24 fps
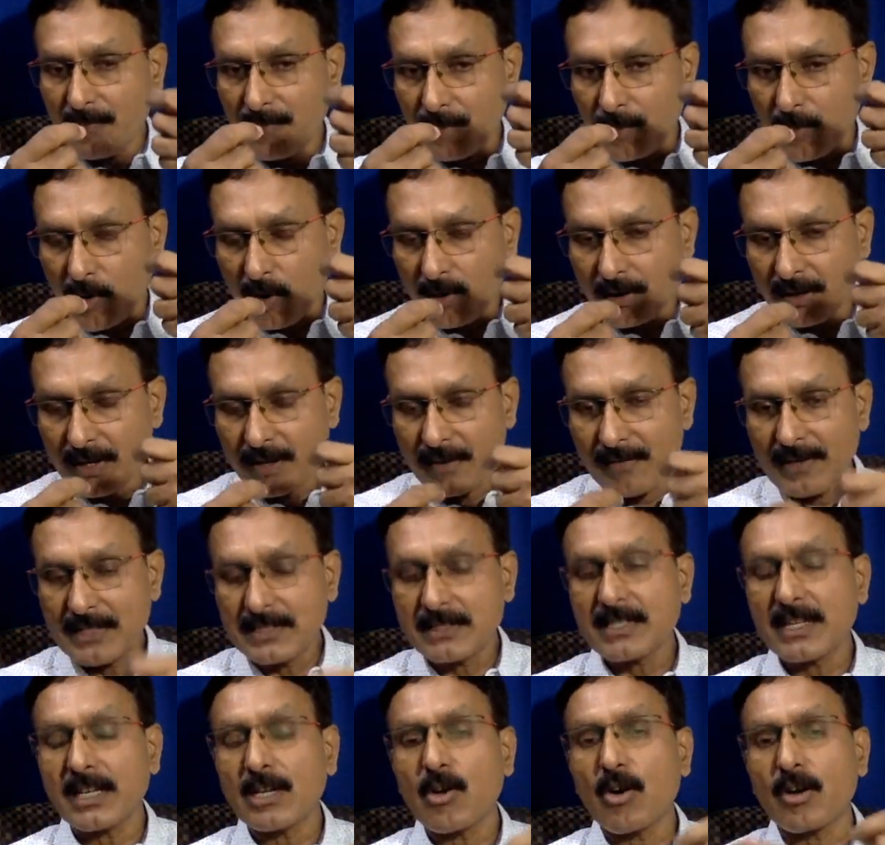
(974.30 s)

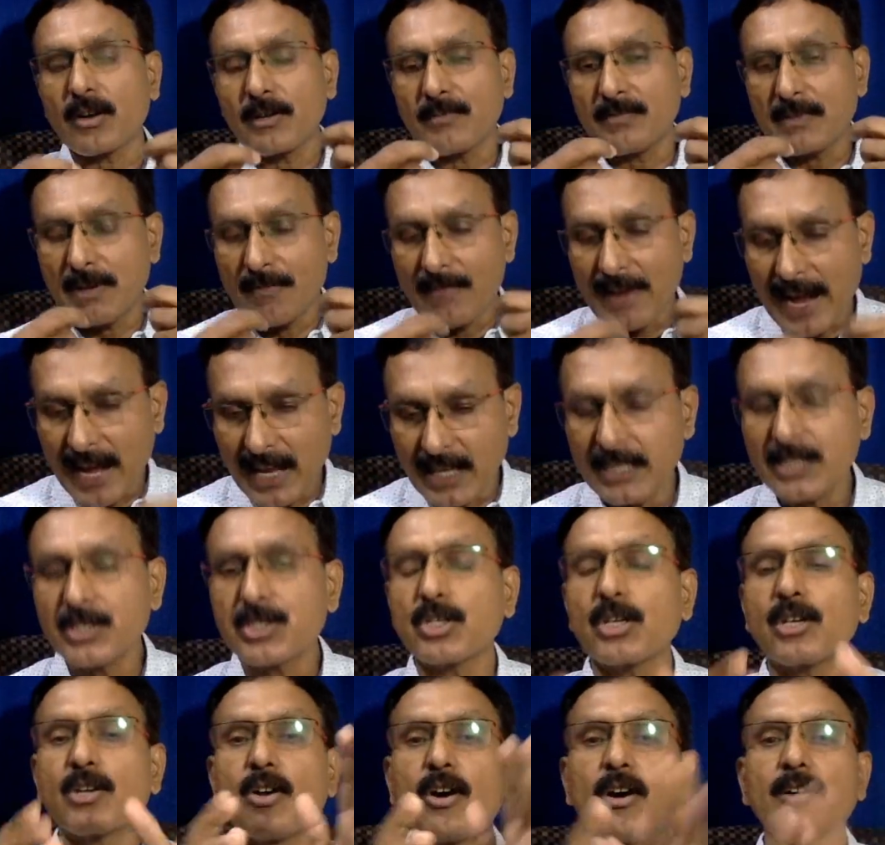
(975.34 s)
contravention or if the
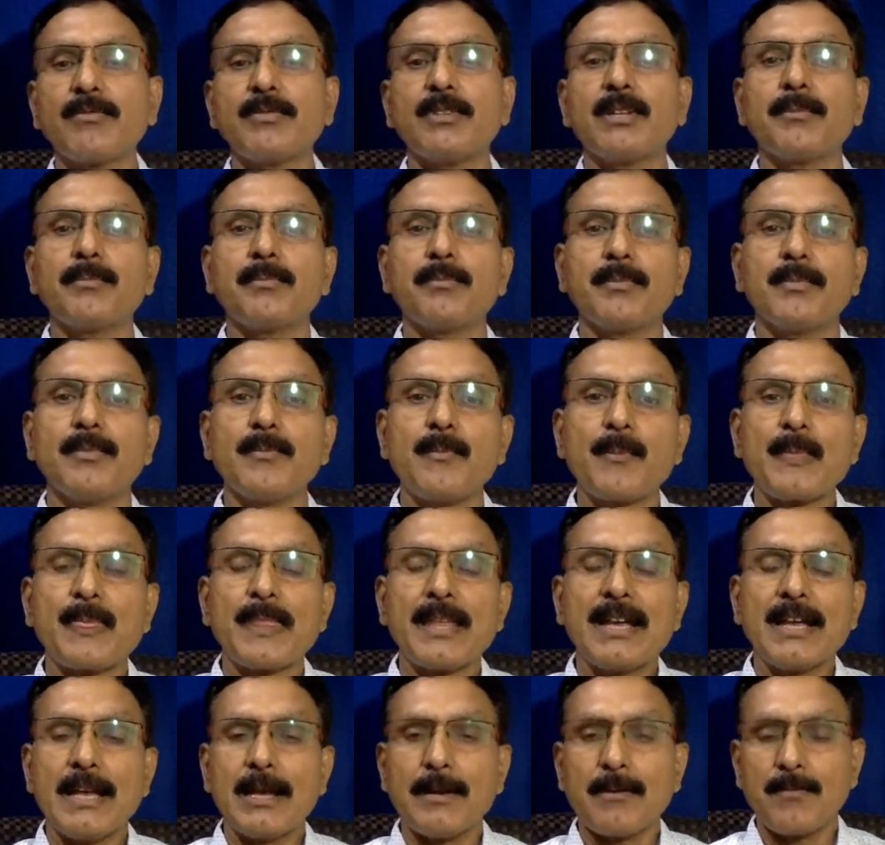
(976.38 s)
violation of the
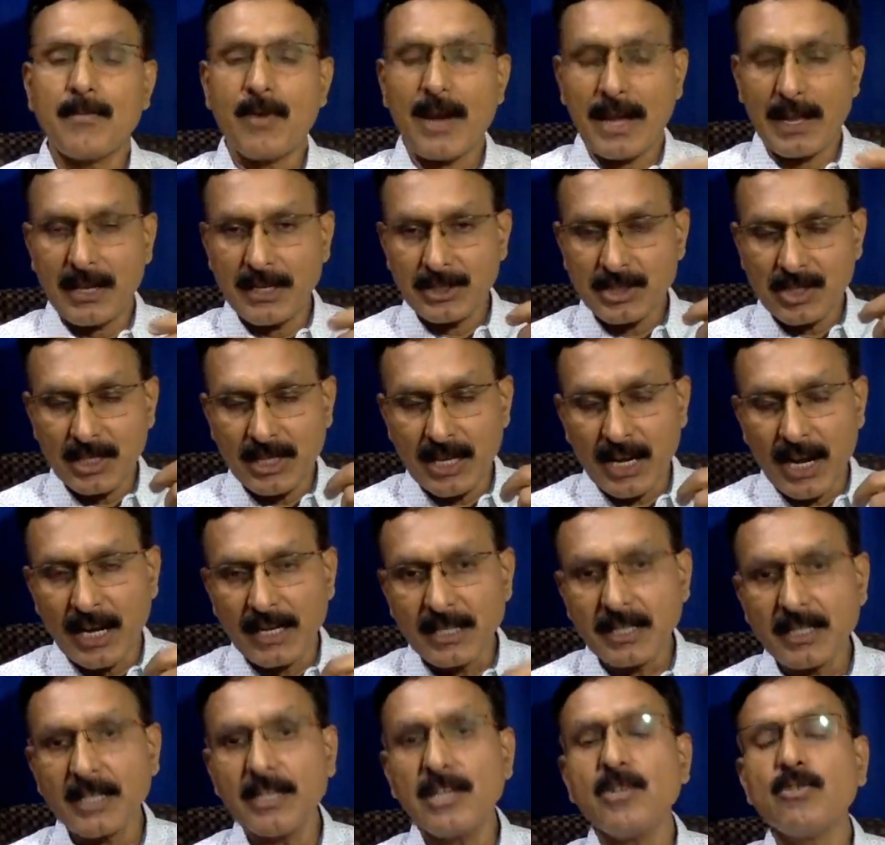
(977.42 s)
violation
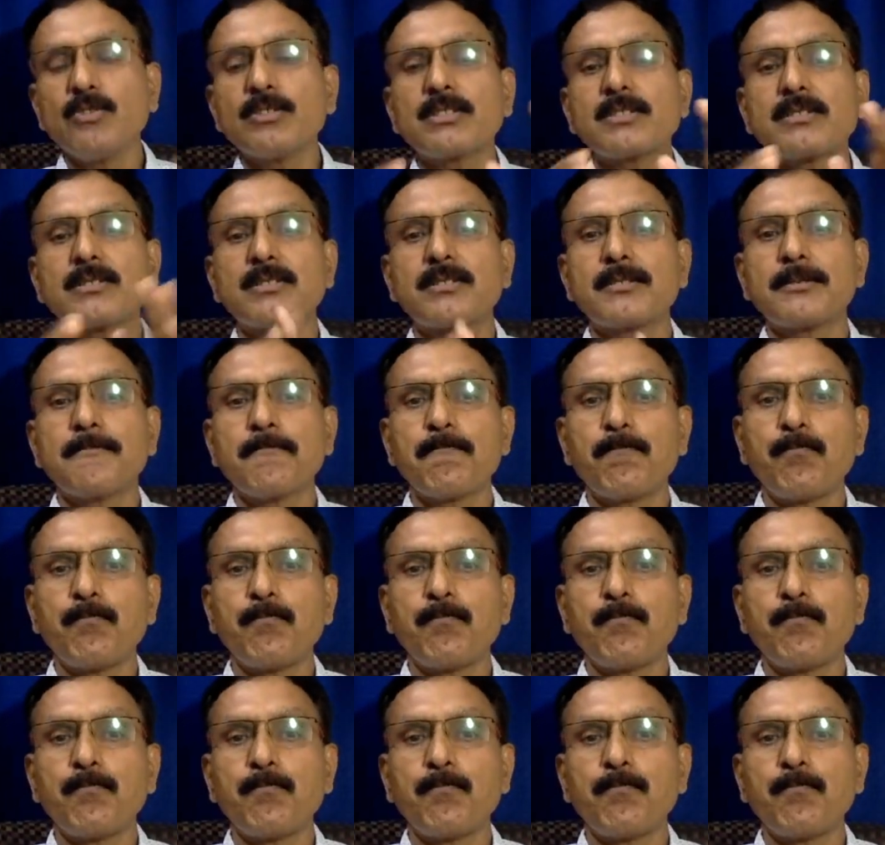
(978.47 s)
continues,